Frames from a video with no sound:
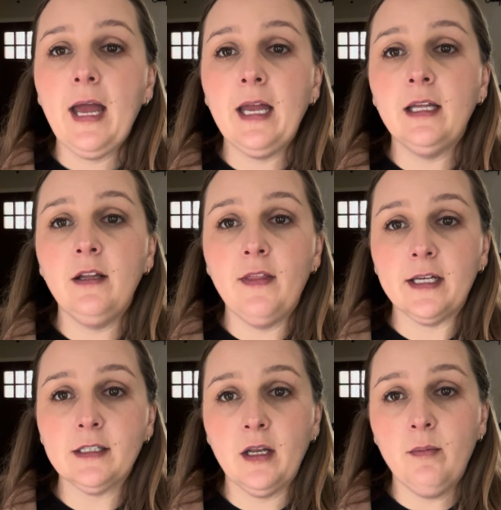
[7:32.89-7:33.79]
and
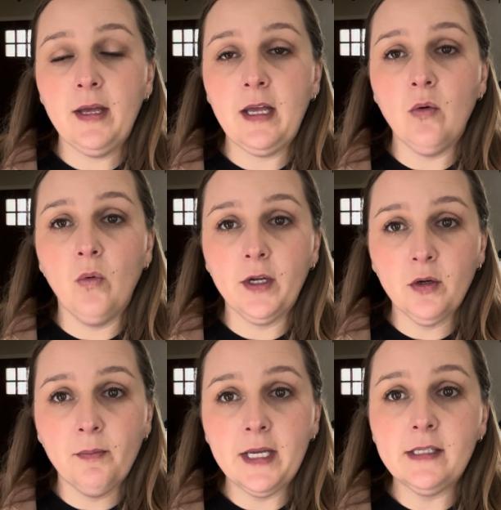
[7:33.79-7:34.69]
that's going to be what
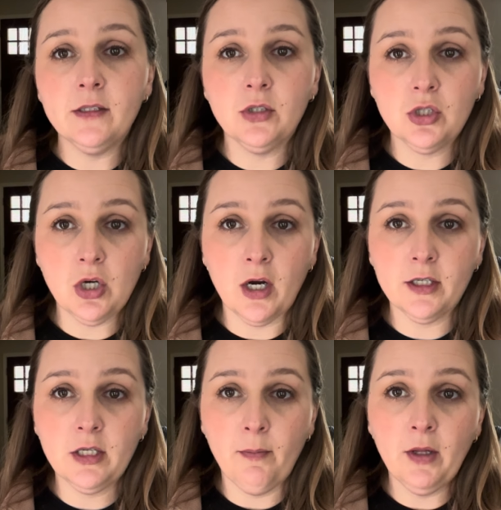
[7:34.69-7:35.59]
your bees
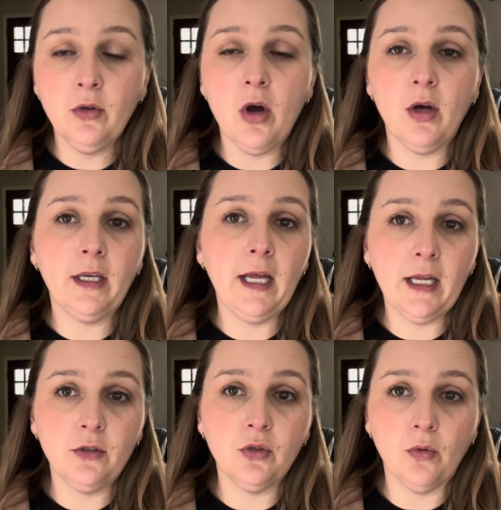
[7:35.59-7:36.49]
start to build on
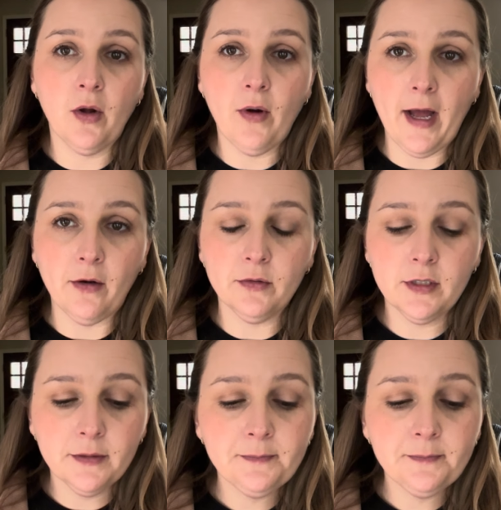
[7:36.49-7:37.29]
and grow out.